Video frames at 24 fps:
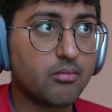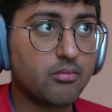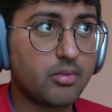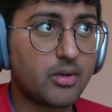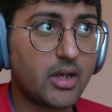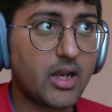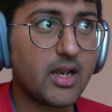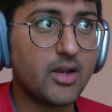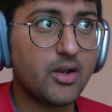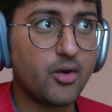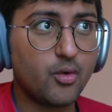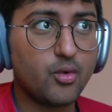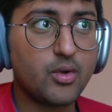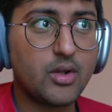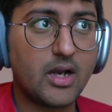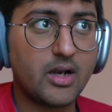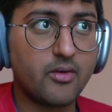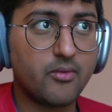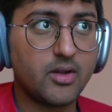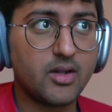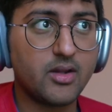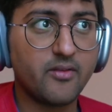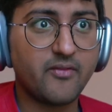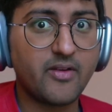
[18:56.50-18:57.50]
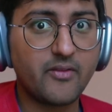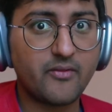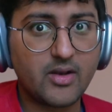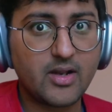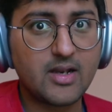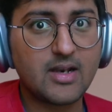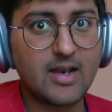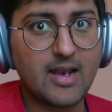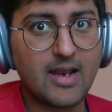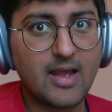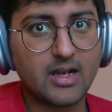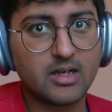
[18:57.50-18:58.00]
Can you do that with a
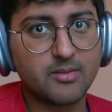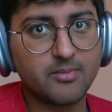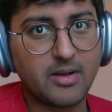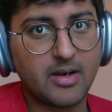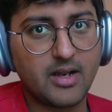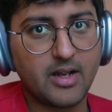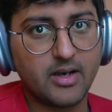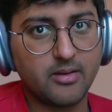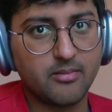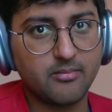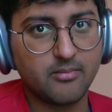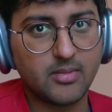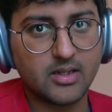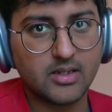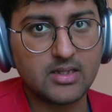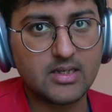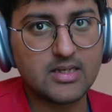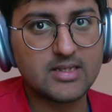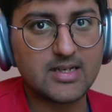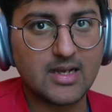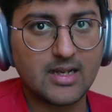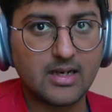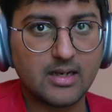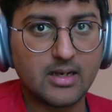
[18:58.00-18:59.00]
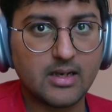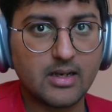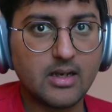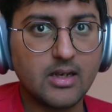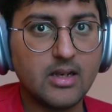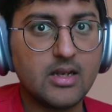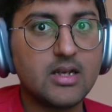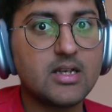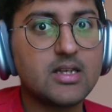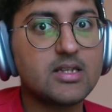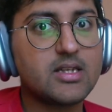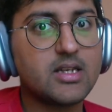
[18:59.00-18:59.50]
15 lakh per annum monthly salary?
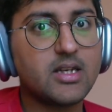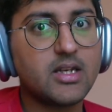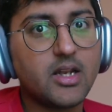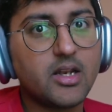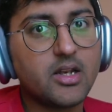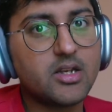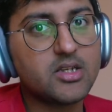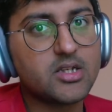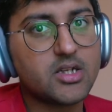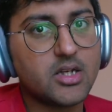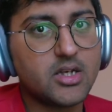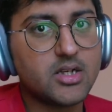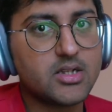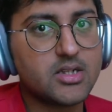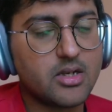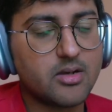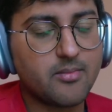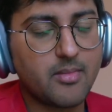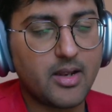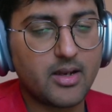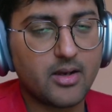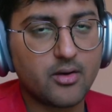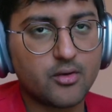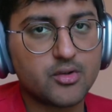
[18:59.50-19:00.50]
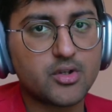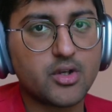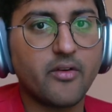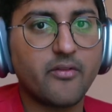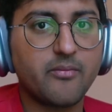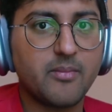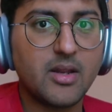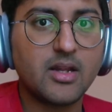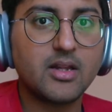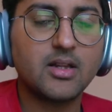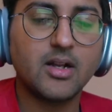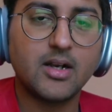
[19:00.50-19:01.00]
Senior engineers in
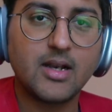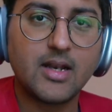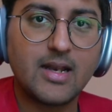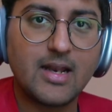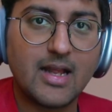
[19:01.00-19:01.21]
Microsoft make 30